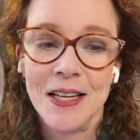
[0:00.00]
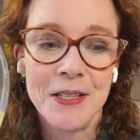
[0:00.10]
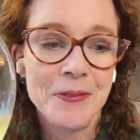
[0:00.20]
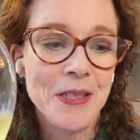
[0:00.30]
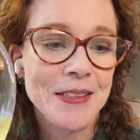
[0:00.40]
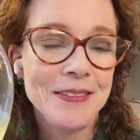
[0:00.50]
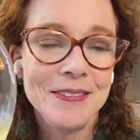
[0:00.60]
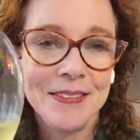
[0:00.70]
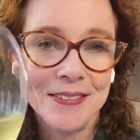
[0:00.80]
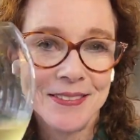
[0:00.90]

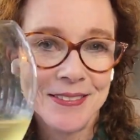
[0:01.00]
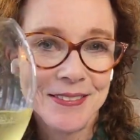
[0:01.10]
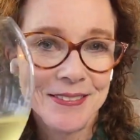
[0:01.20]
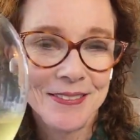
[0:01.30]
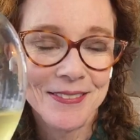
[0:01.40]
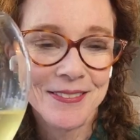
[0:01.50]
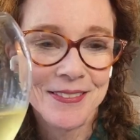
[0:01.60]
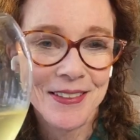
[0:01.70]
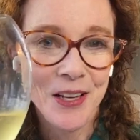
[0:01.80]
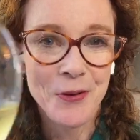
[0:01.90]
Anyone?
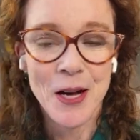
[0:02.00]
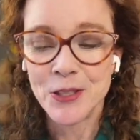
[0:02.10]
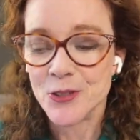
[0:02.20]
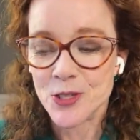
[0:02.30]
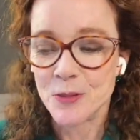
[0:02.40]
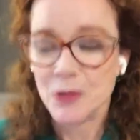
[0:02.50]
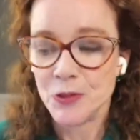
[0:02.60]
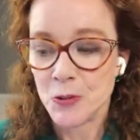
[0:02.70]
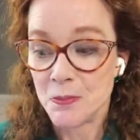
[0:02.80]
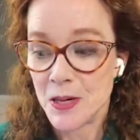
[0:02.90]
Oh, I know some
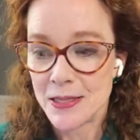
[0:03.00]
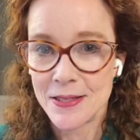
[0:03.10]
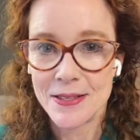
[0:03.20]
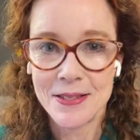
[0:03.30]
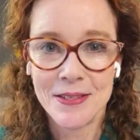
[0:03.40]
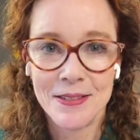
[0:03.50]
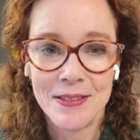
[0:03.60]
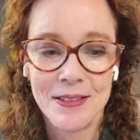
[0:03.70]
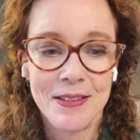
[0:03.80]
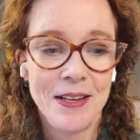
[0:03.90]
of you must
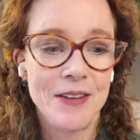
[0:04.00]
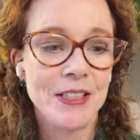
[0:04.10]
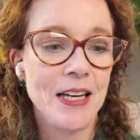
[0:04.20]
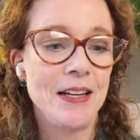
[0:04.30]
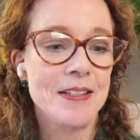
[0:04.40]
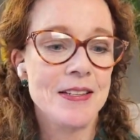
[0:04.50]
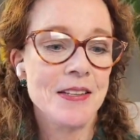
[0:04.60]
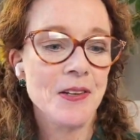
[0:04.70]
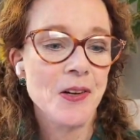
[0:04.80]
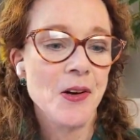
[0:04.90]
have a
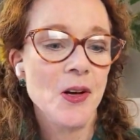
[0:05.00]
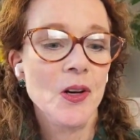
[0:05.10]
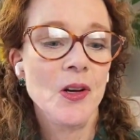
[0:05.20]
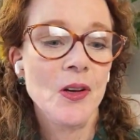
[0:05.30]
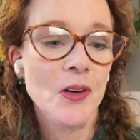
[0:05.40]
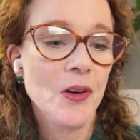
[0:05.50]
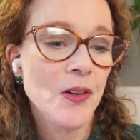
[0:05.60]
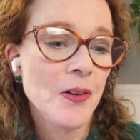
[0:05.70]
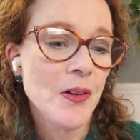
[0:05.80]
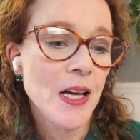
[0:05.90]
guess.
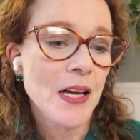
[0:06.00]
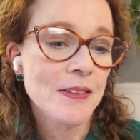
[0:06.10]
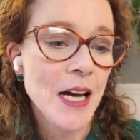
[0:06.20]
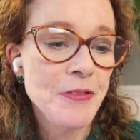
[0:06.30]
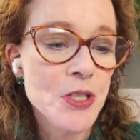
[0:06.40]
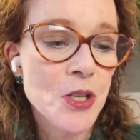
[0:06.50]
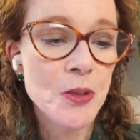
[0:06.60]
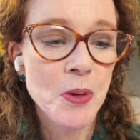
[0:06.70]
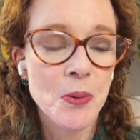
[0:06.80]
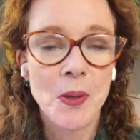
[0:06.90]
Life is
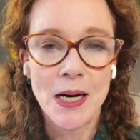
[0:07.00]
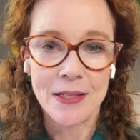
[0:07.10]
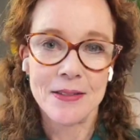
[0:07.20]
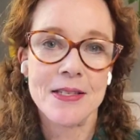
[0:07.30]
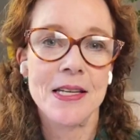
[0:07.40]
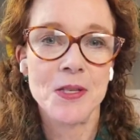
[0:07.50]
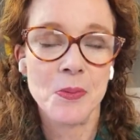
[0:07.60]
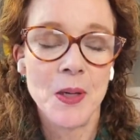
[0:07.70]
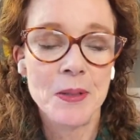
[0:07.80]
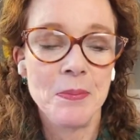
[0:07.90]
good with wine,
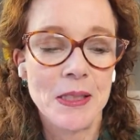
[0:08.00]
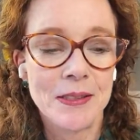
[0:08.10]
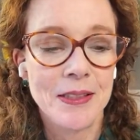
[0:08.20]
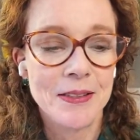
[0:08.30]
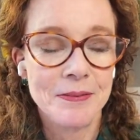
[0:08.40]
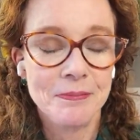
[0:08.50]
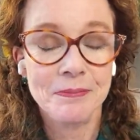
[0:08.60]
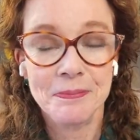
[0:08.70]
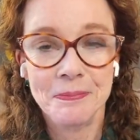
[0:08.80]
says 1 million.